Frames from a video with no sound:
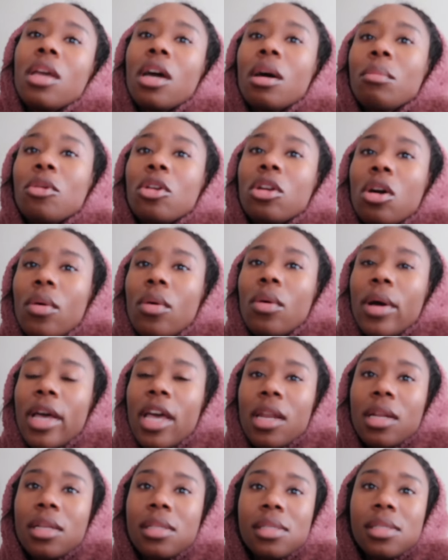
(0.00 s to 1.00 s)
Yeah, I'm gonna go
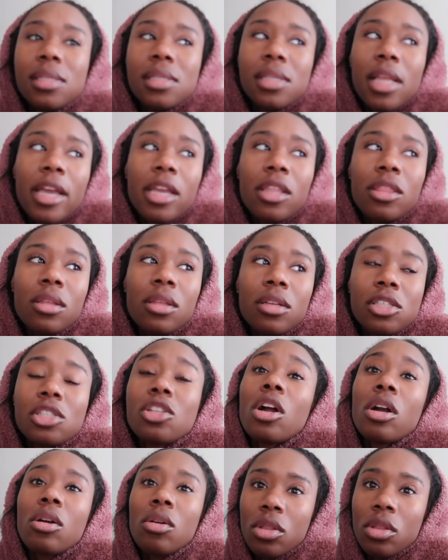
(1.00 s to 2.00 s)
ahead and stain
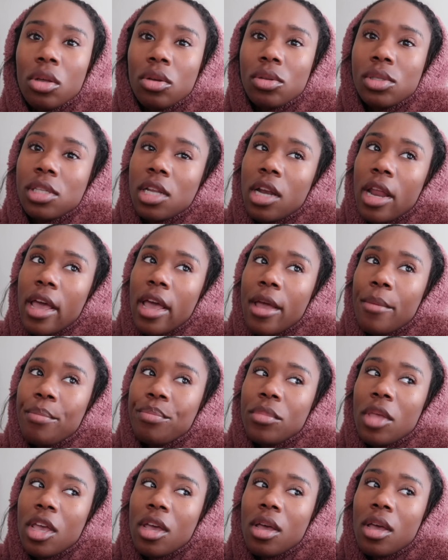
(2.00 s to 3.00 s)
start on those today,